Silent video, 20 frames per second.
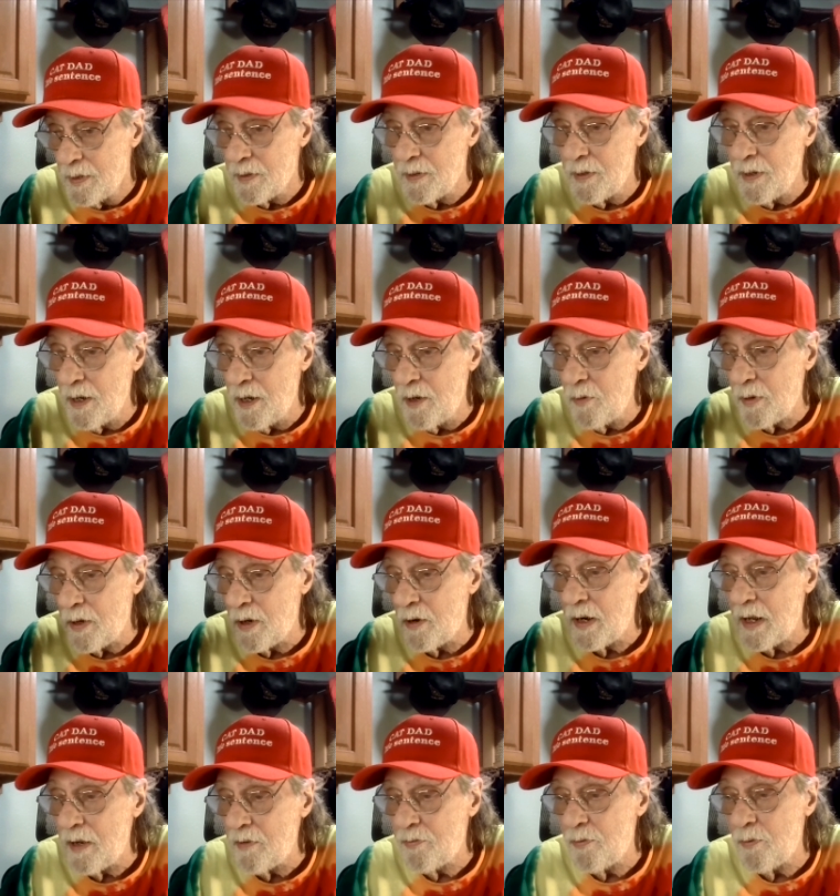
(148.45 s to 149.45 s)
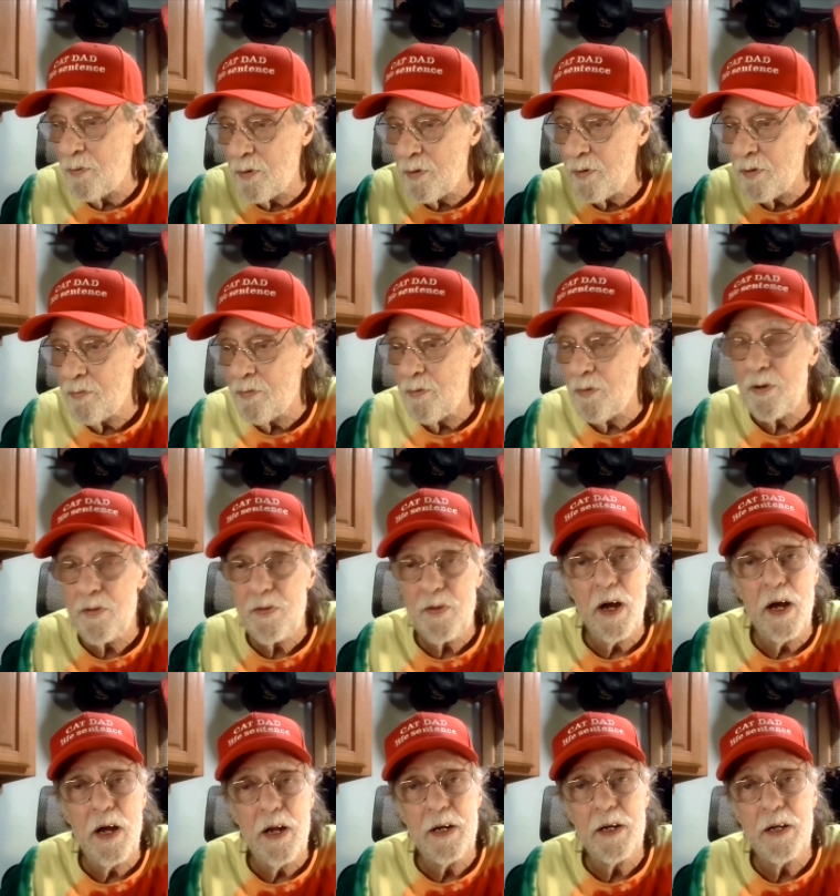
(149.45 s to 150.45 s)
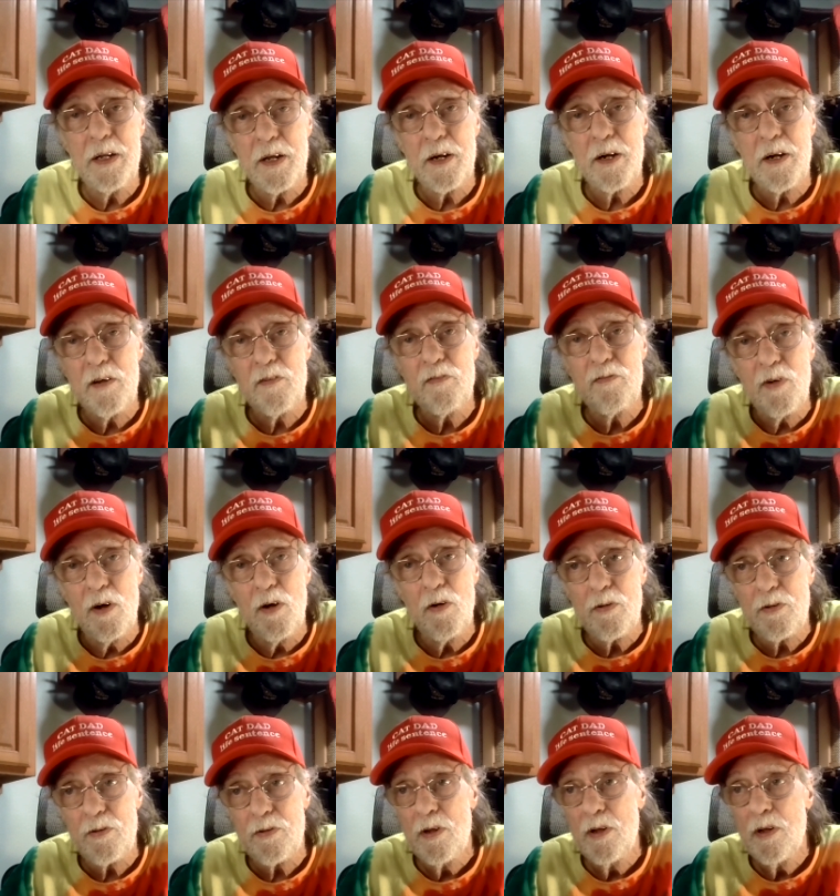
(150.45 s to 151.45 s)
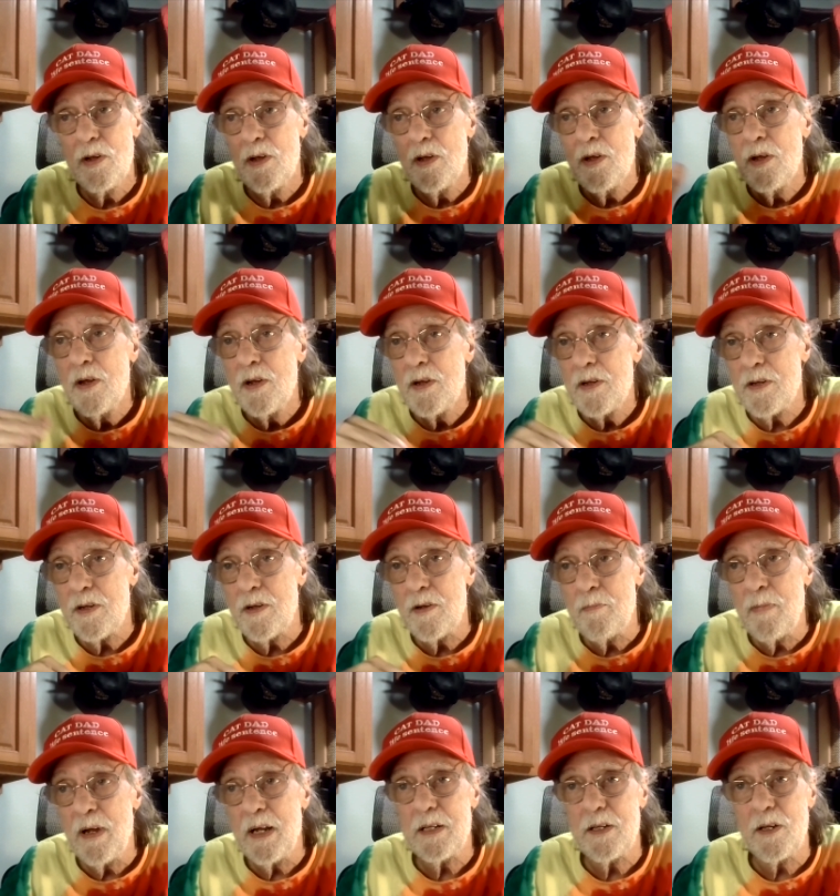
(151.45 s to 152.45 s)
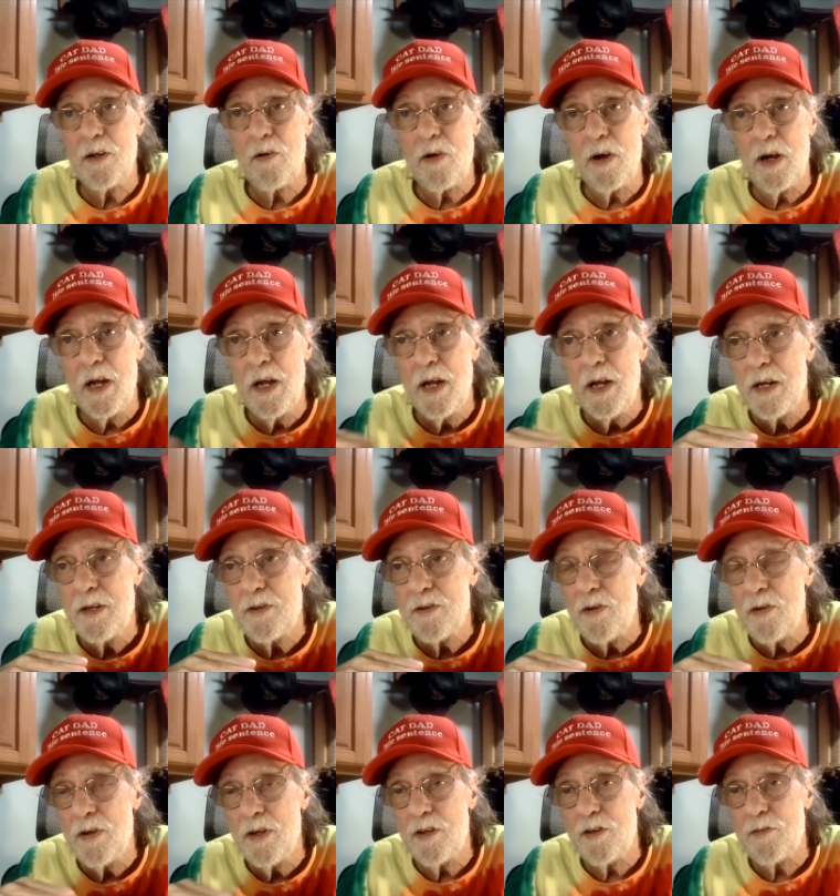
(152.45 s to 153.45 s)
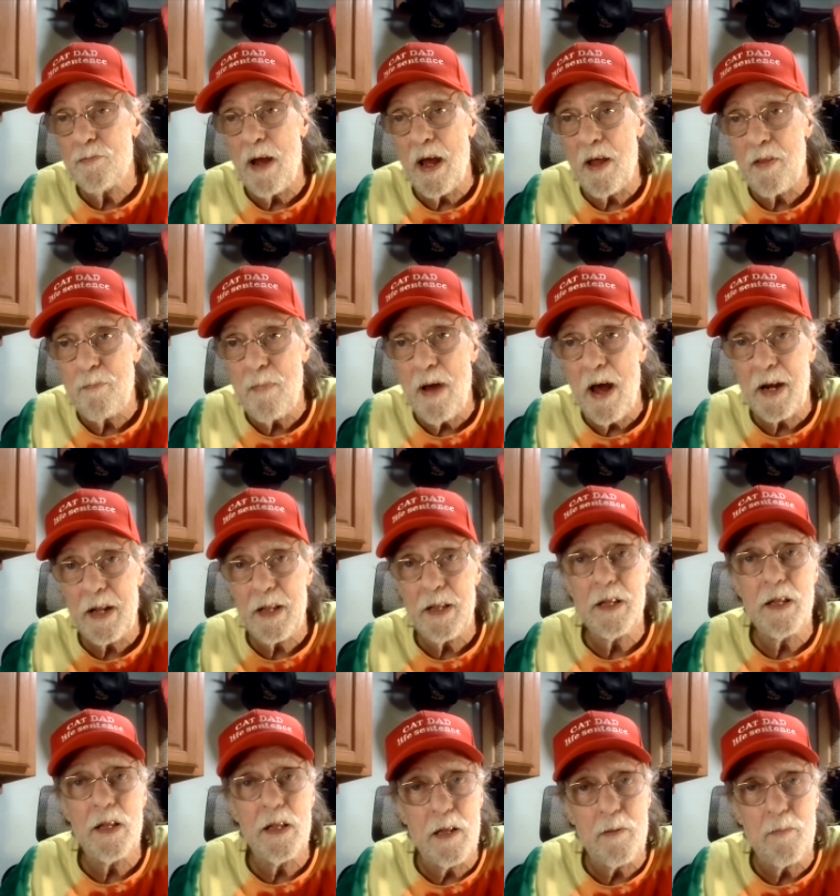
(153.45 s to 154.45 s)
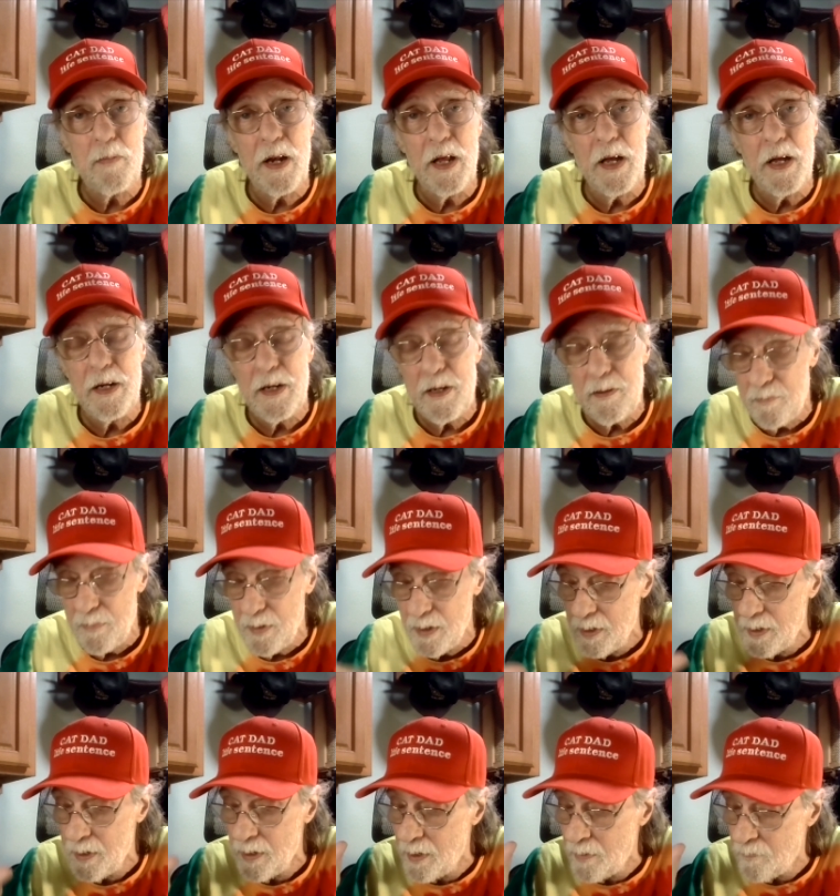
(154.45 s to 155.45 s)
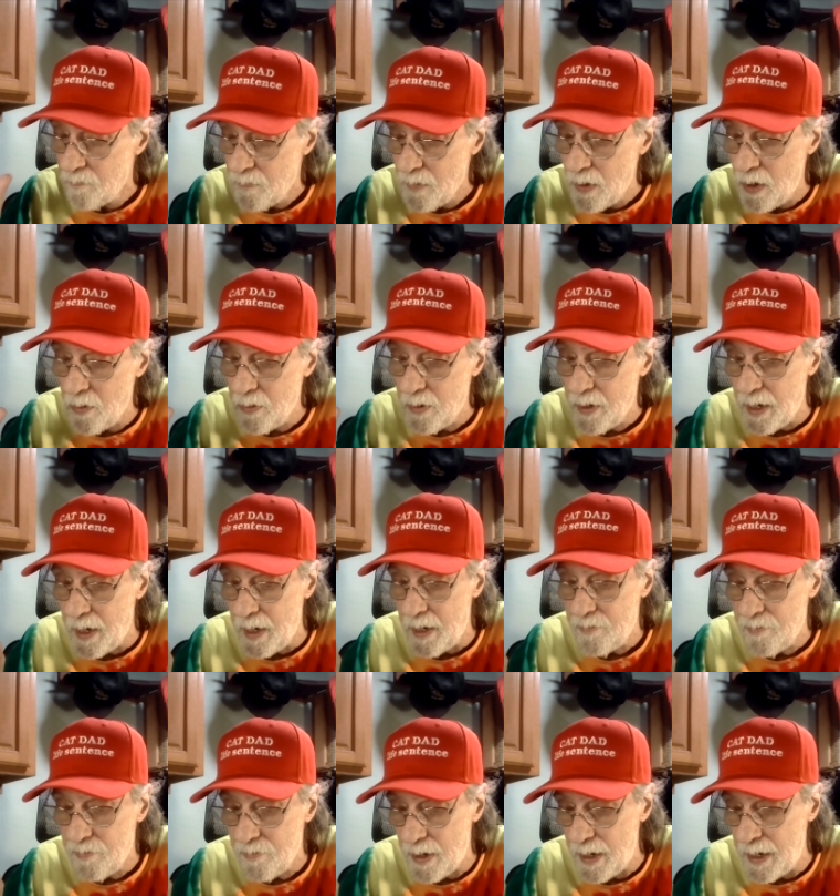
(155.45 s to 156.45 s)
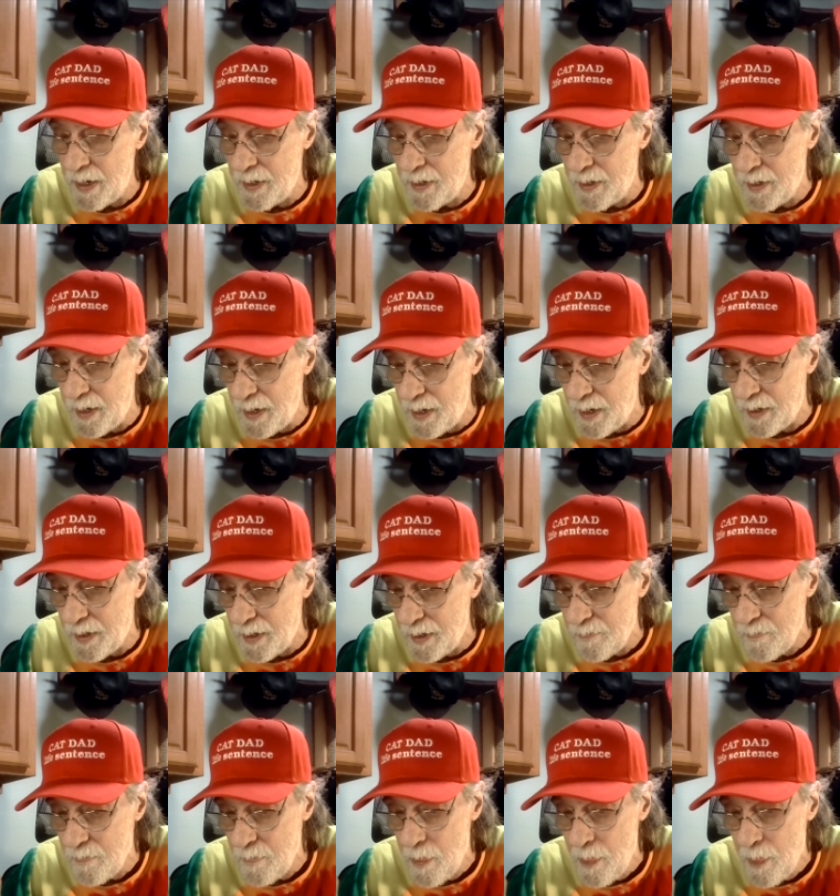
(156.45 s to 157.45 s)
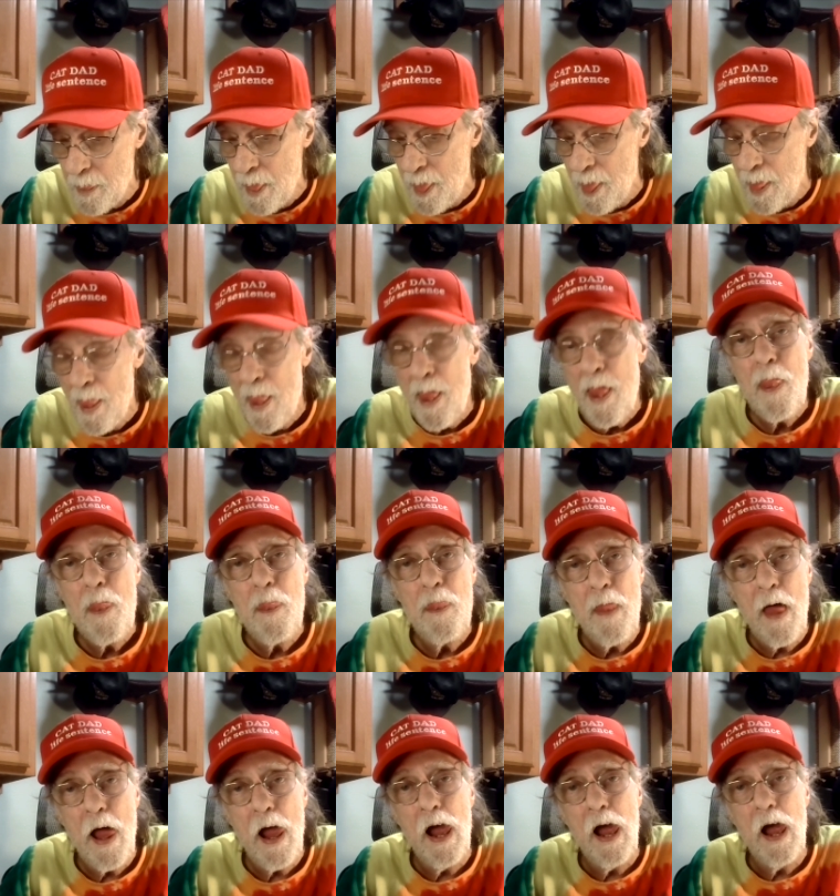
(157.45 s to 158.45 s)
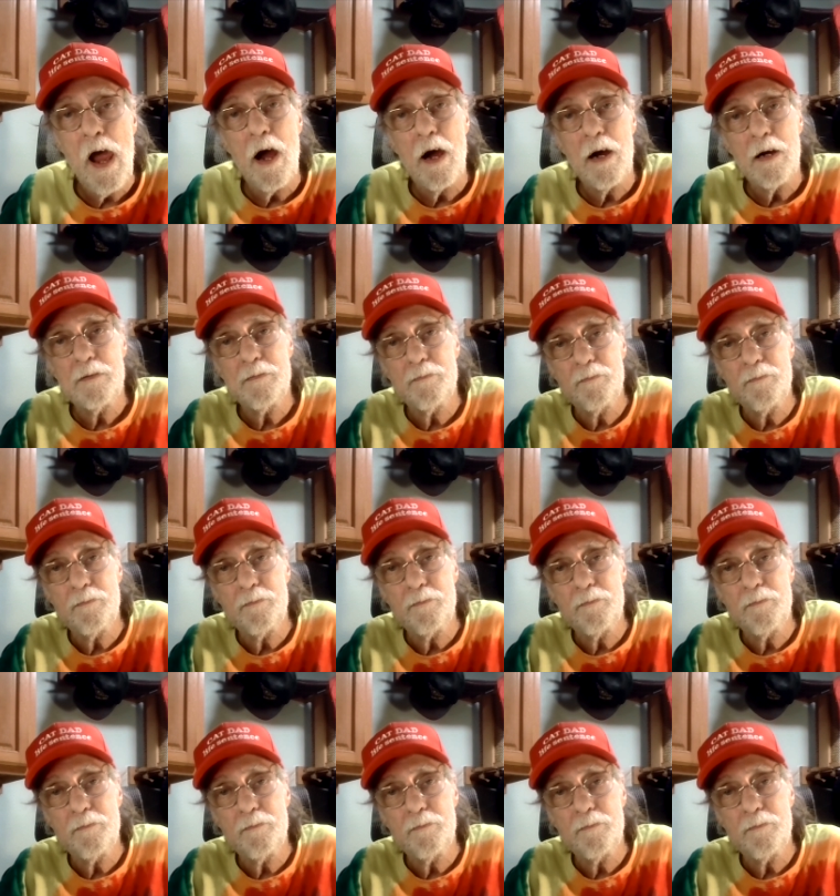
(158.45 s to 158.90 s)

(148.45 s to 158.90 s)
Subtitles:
No, we don't have four. The fourth guy didn't get enough votes to make the grade, so he's mathematically eliminated. Okay, fine and dandy. Now,